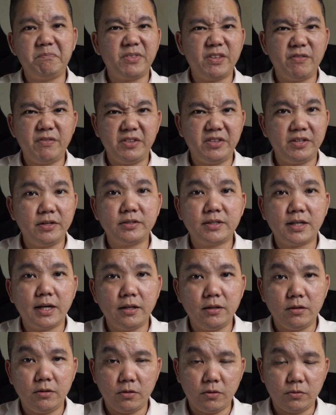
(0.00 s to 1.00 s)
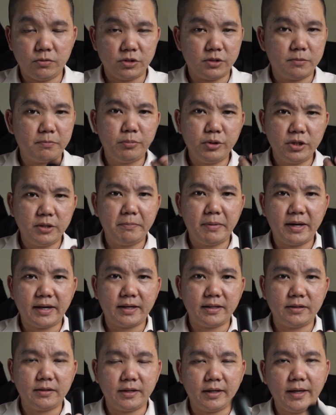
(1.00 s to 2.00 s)
If it does get low, just put it
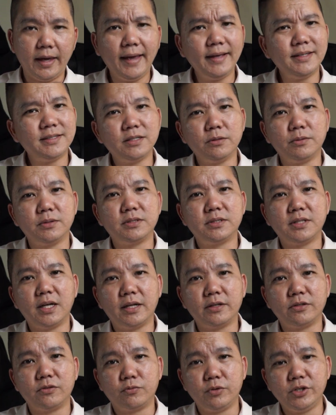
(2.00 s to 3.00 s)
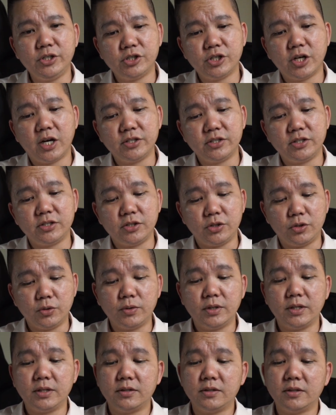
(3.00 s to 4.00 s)
back in the case, it will start recharging the
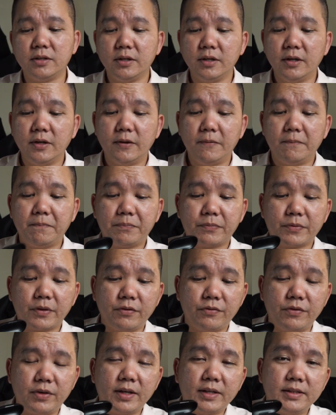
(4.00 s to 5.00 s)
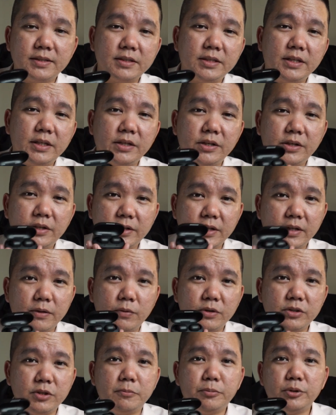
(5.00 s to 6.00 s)
unit. If you can see here that
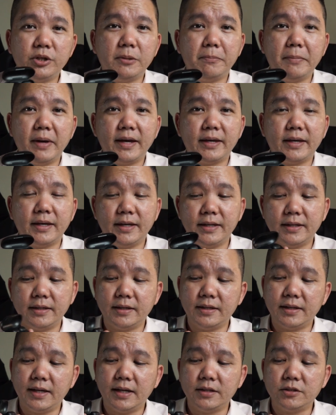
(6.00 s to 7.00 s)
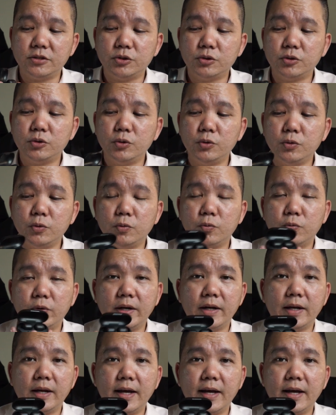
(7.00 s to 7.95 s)
when you put it back in, it has two red